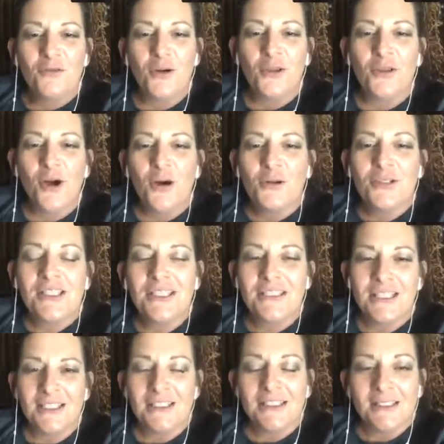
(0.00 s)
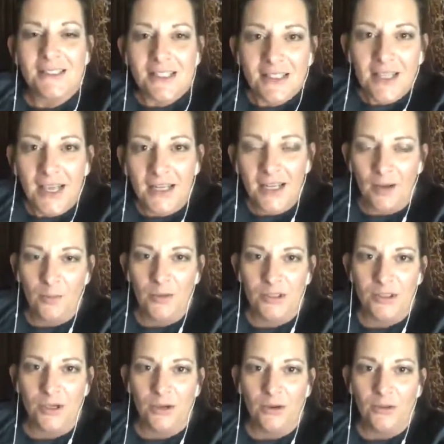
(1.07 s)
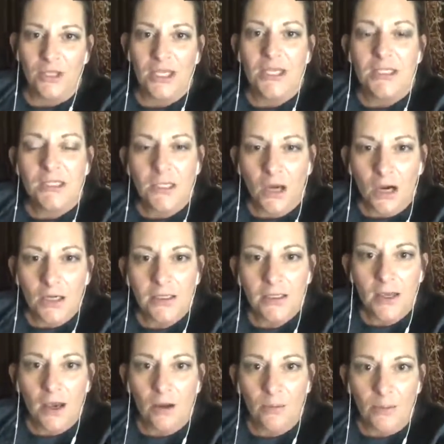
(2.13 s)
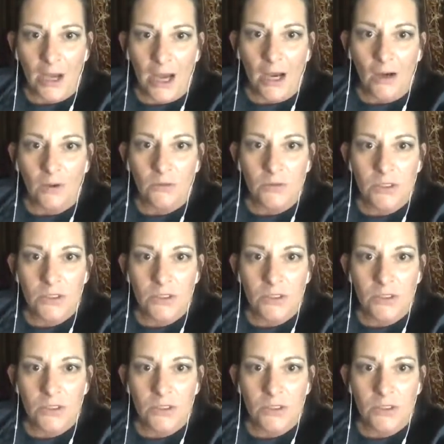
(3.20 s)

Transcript: For those that didn't see that episode, he's talking about,